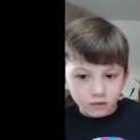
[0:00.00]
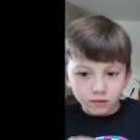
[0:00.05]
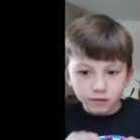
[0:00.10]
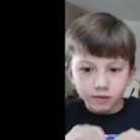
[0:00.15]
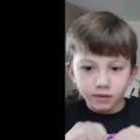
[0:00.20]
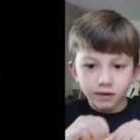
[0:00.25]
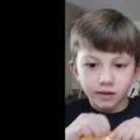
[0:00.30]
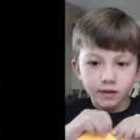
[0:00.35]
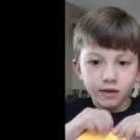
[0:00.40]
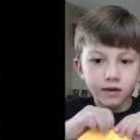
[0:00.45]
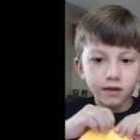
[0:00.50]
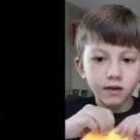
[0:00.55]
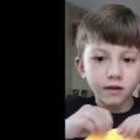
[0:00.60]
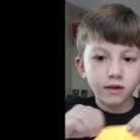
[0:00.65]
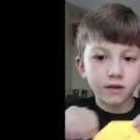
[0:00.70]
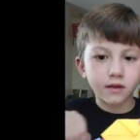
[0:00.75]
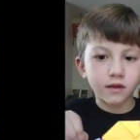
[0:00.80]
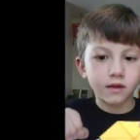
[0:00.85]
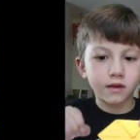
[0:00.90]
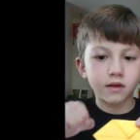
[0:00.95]
It's like
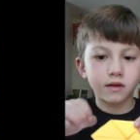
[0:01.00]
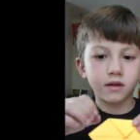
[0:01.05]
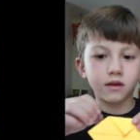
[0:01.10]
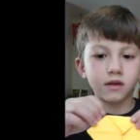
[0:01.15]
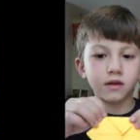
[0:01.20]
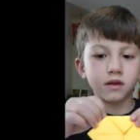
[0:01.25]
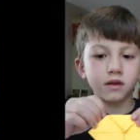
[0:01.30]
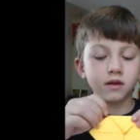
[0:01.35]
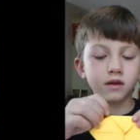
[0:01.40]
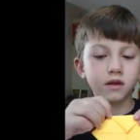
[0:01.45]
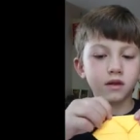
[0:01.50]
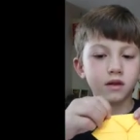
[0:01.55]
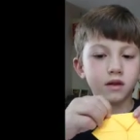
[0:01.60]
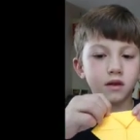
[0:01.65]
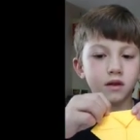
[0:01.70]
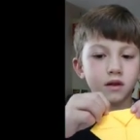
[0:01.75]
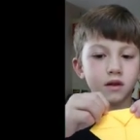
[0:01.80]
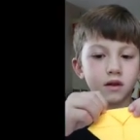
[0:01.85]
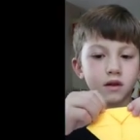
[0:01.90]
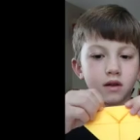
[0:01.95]
this.
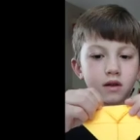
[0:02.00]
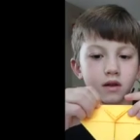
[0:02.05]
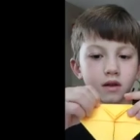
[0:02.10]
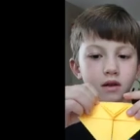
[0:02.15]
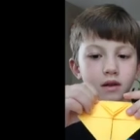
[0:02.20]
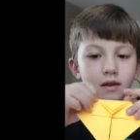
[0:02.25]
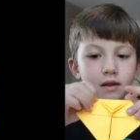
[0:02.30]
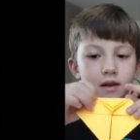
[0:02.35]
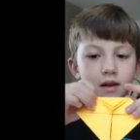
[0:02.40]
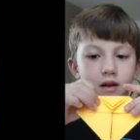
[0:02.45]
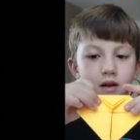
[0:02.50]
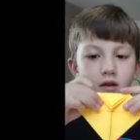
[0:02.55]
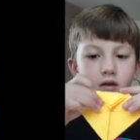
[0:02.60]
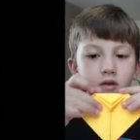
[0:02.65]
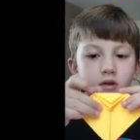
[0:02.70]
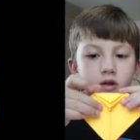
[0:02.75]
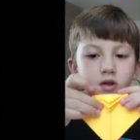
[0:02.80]
Now